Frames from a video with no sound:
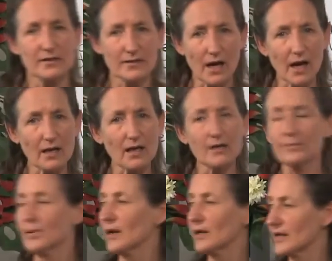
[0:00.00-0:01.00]
Nylon,
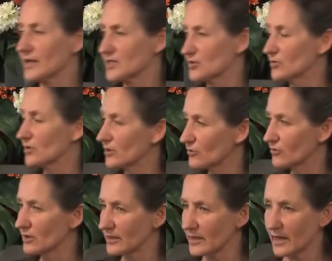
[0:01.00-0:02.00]
polyester and
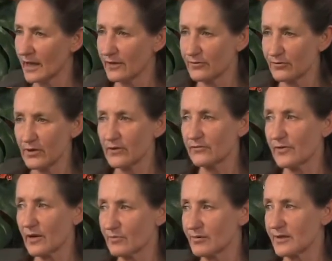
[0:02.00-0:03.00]
acrylic are 3
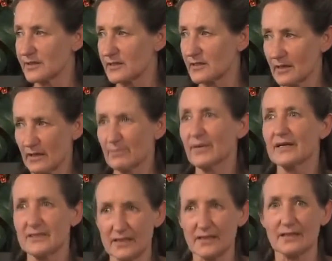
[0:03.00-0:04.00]
fabrics
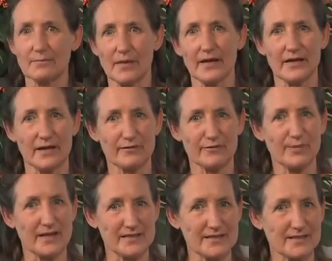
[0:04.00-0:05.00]
basically made out of
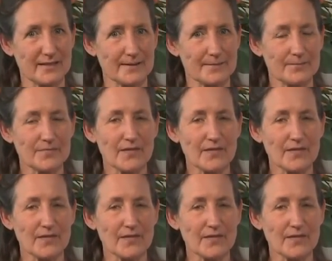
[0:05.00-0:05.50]
plastic.